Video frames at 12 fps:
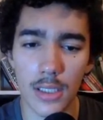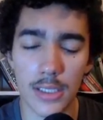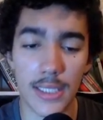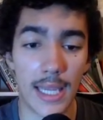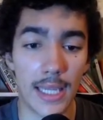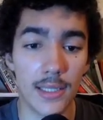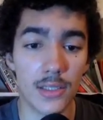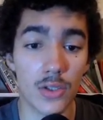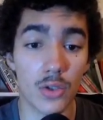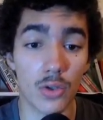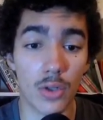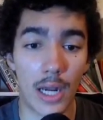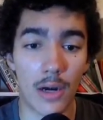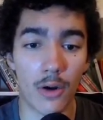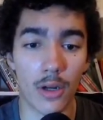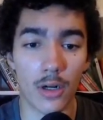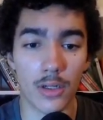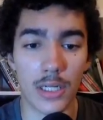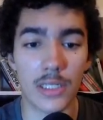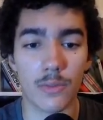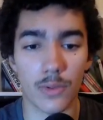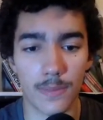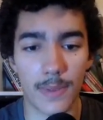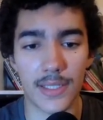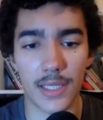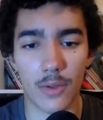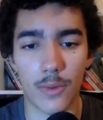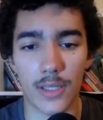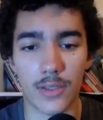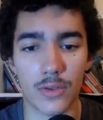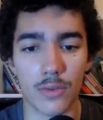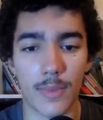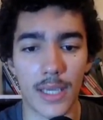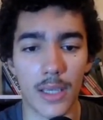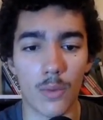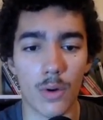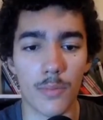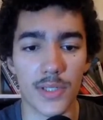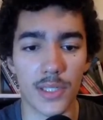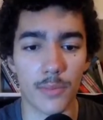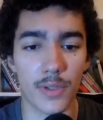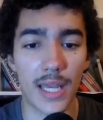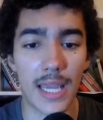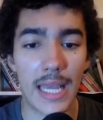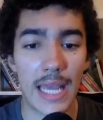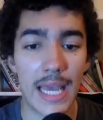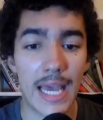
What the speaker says: days, so your ROI in 100 days, which basically equates to making 1% per day,